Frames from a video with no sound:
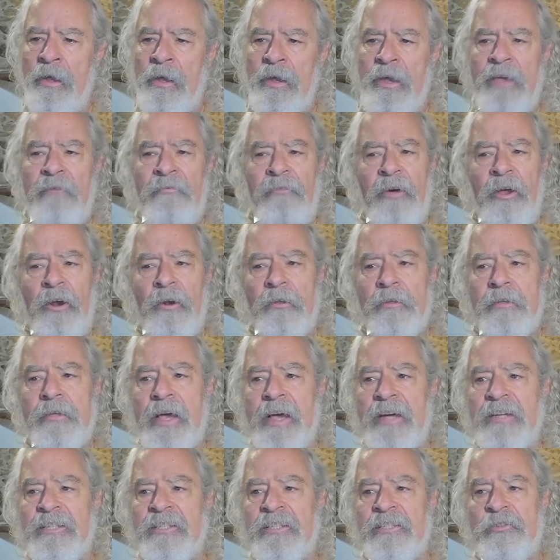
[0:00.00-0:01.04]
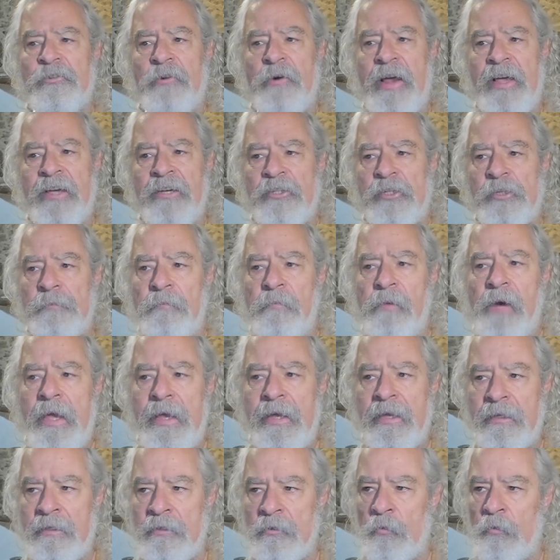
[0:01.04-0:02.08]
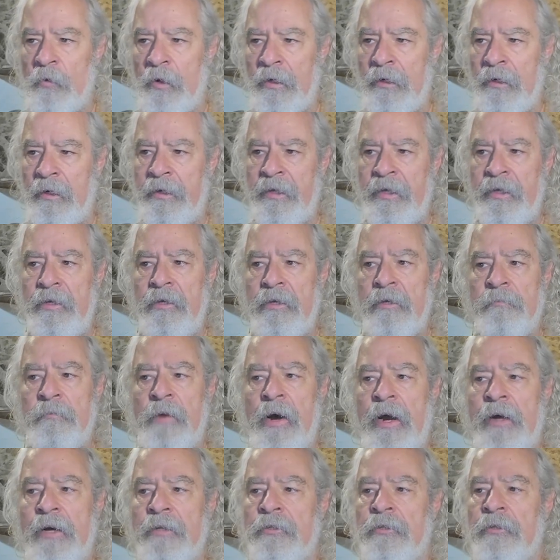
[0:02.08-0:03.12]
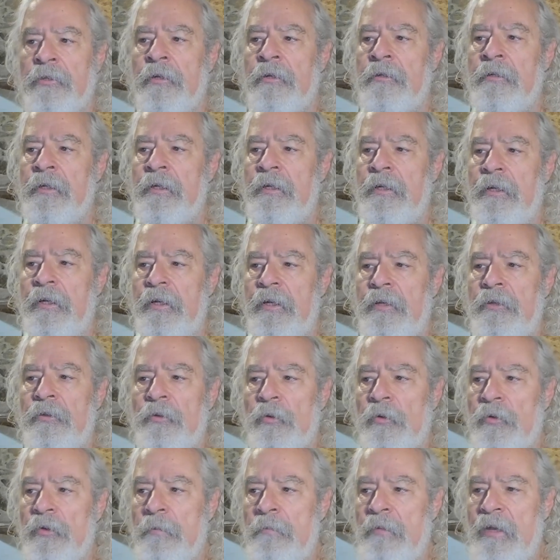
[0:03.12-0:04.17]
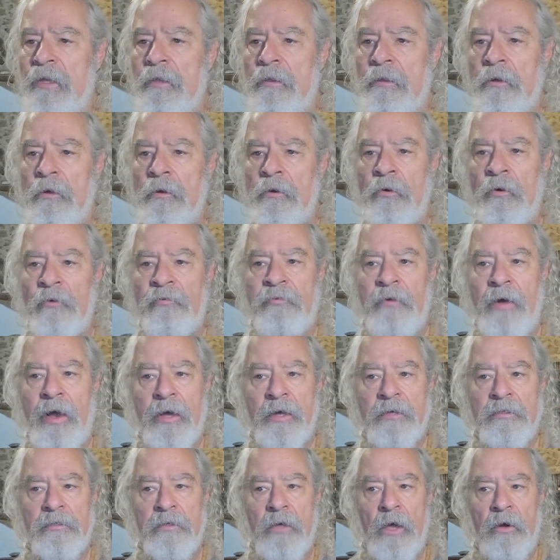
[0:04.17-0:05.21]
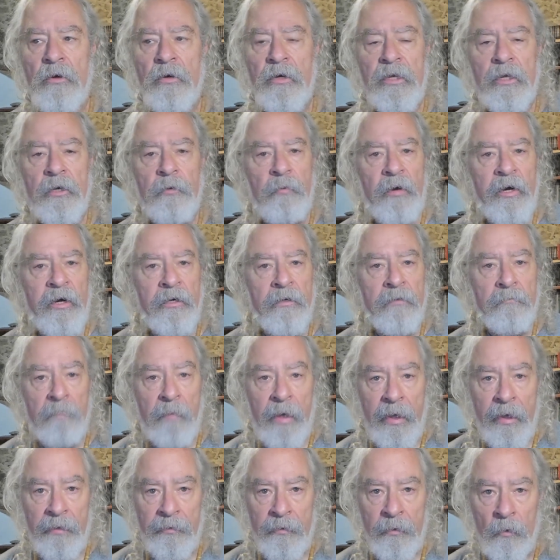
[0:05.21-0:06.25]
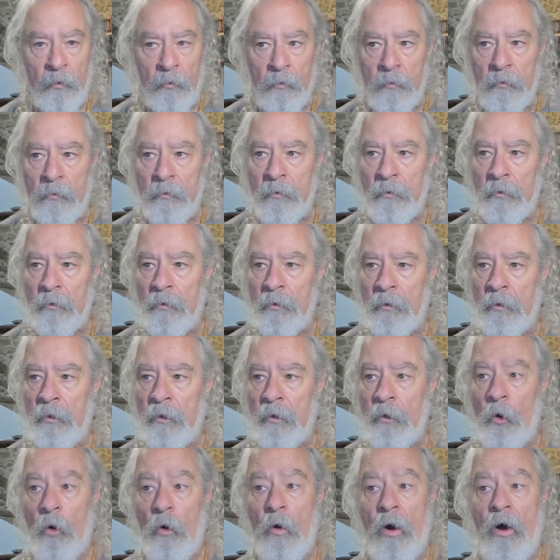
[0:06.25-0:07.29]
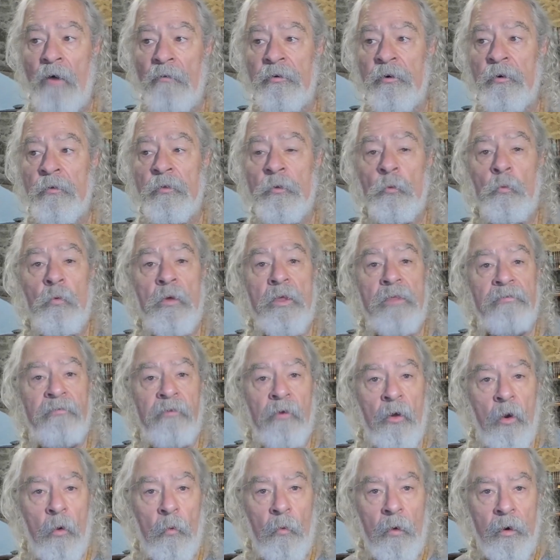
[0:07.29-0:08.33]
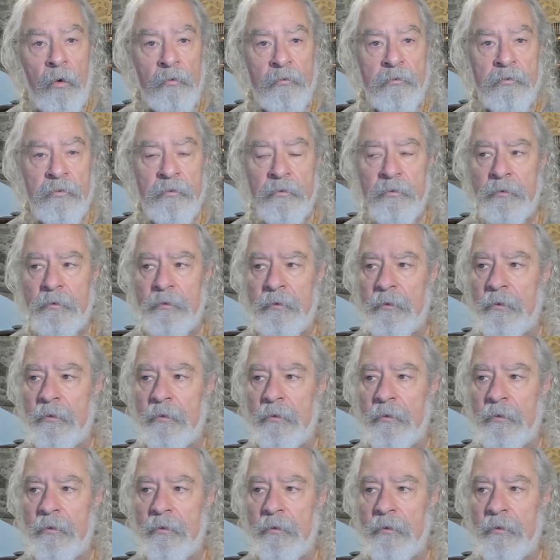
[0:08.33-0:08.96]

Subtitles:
He felt a strange bliss when he emerged into the middle of a sunny green meadow, covered with flowers.